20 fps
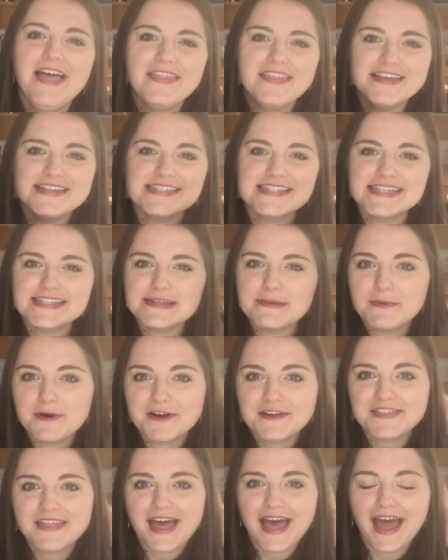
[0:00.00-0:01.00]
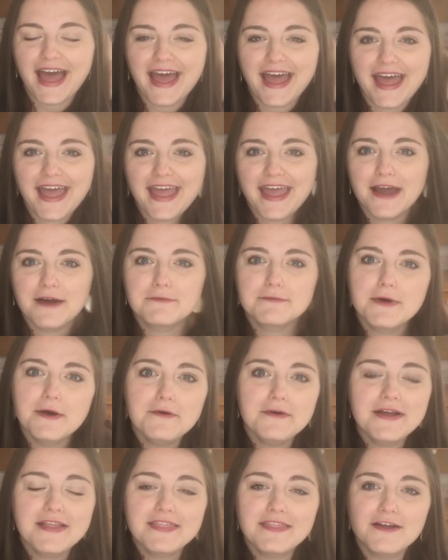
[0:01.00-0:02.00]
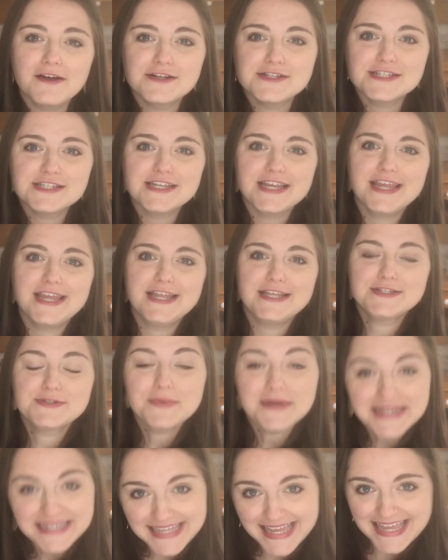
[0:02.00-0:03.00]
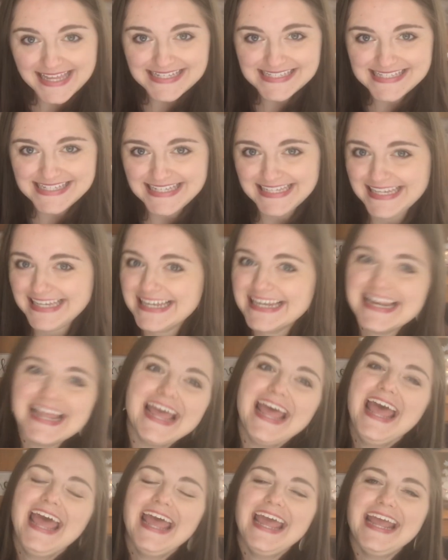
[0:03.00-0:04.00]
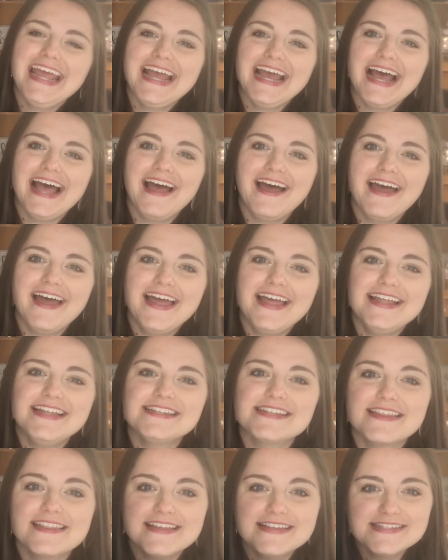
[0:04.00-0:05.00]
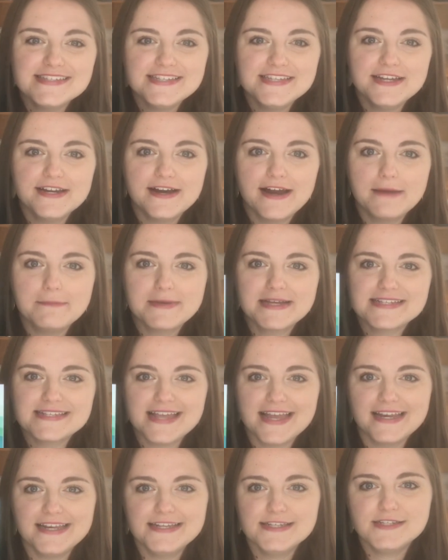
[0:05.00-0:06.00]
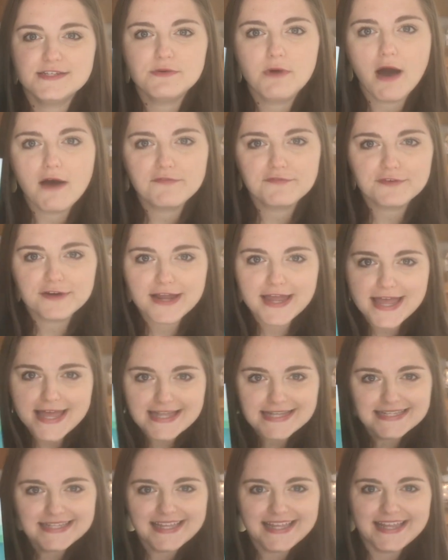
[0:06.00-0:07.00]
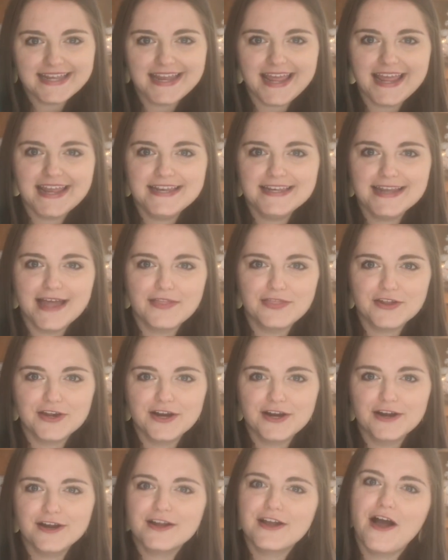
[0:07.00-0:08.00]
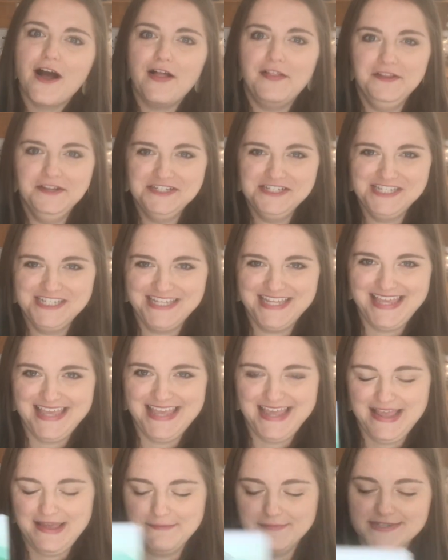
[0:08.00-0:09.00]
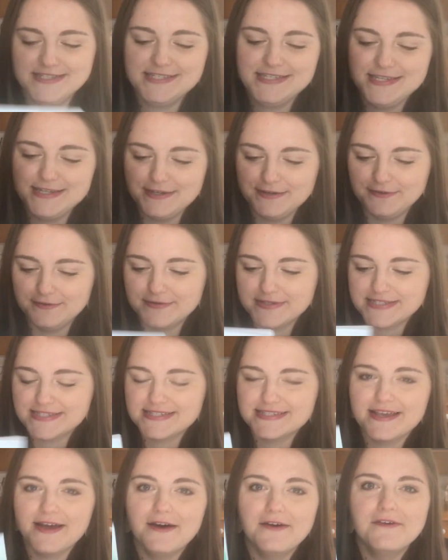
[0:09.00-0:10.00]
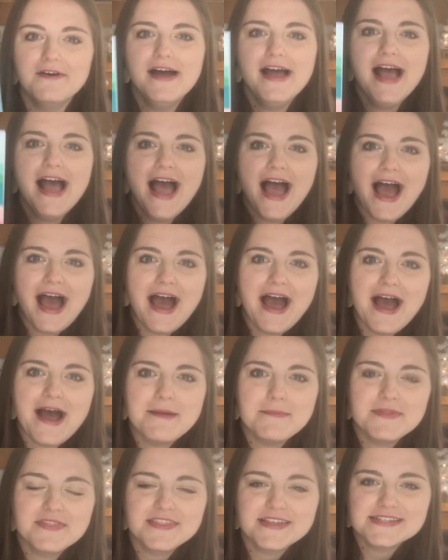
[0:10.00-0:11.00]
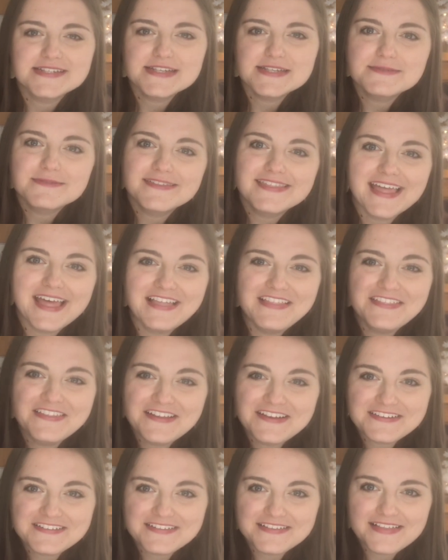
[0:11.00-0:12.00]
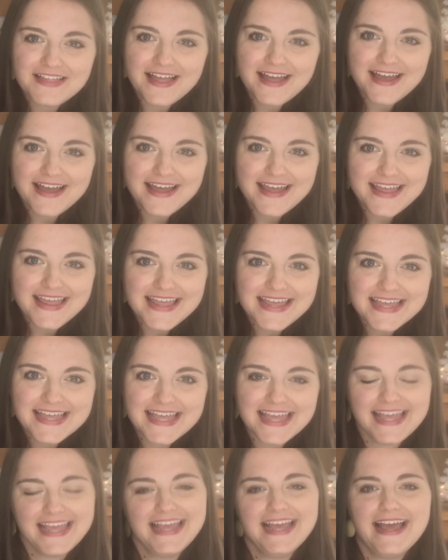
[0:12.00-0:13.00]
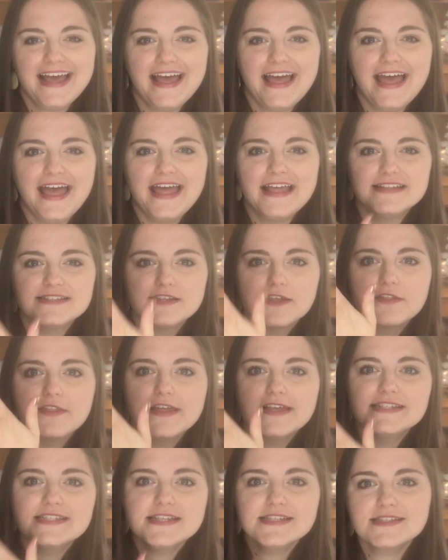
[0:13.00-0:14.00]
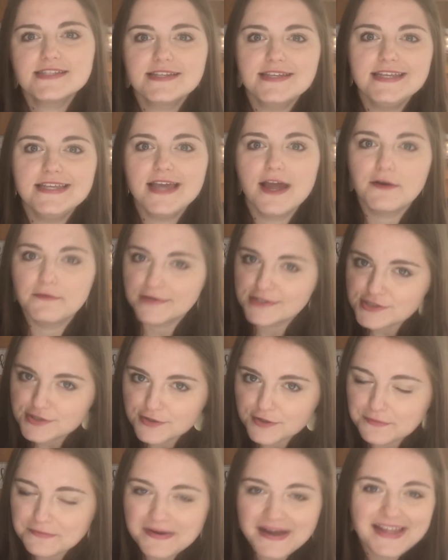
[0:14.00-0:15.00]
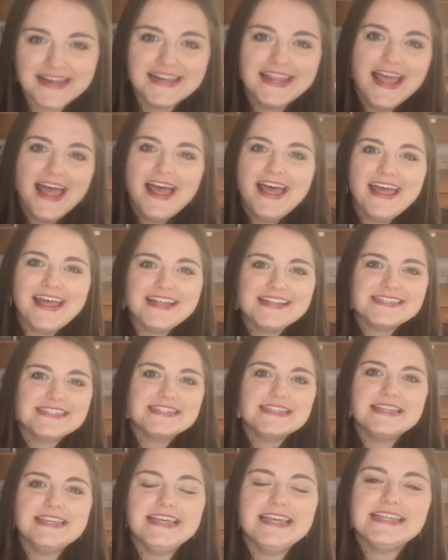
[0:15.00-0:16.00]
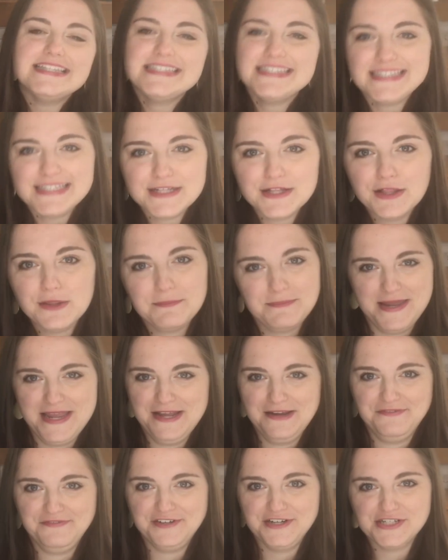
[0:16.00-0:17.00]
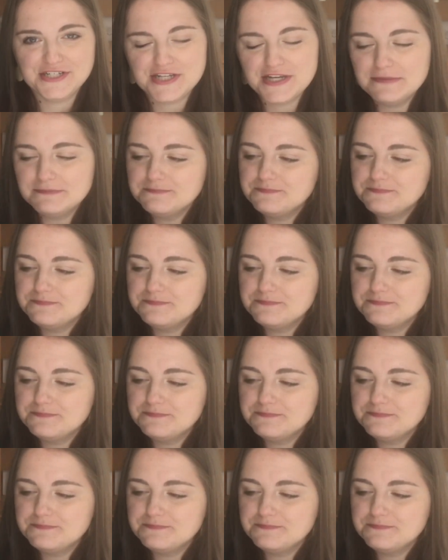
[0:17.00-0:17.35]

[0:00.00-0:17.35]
This is a book that I wrote and launched in 2018, and this year I'm excited to offer it in another color scheme too. So this is what they look like, and so this is the original one. It's the teal pink version.